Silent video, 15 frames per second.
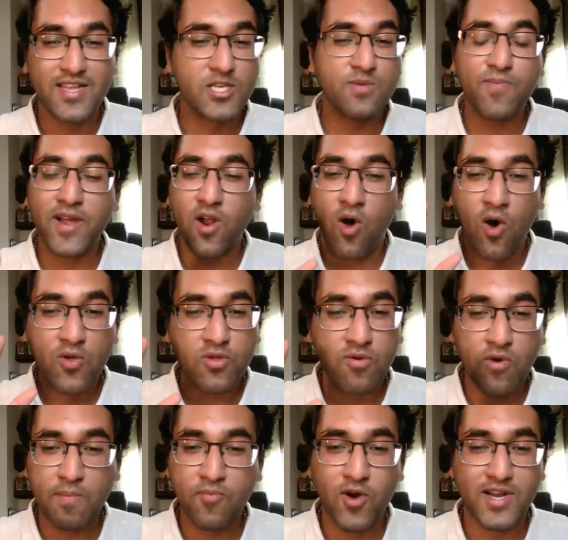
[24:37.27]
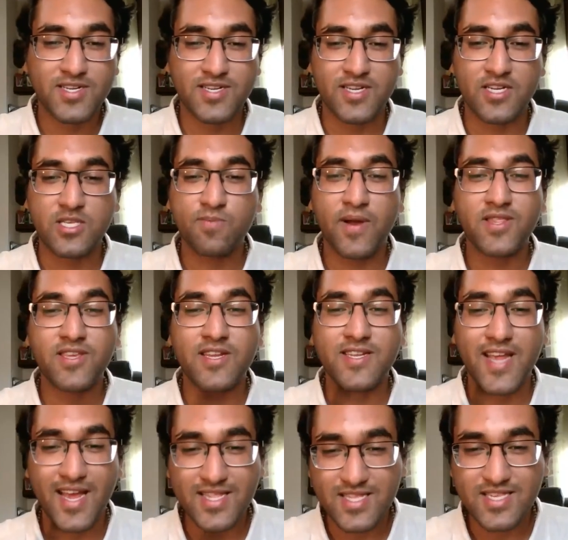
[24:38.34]
despite all the repression, despite the
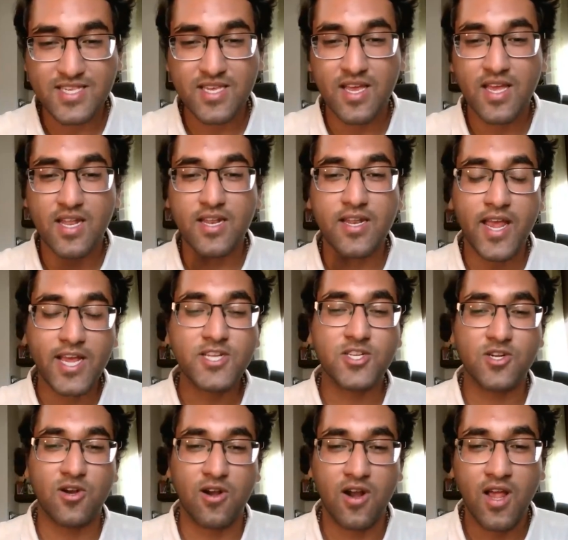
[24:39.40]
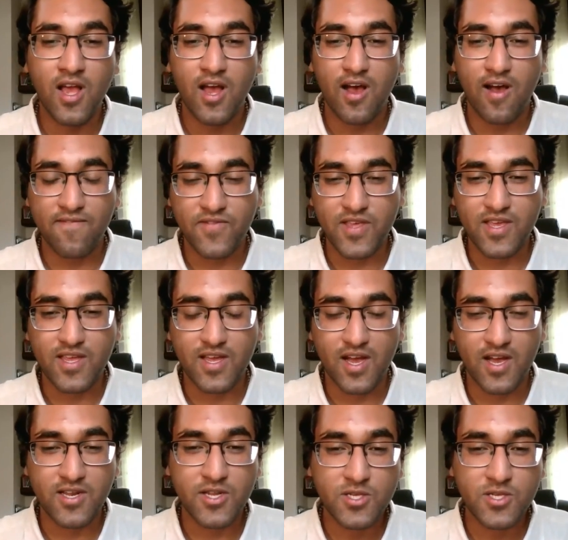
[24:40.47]
intense nature of the uh,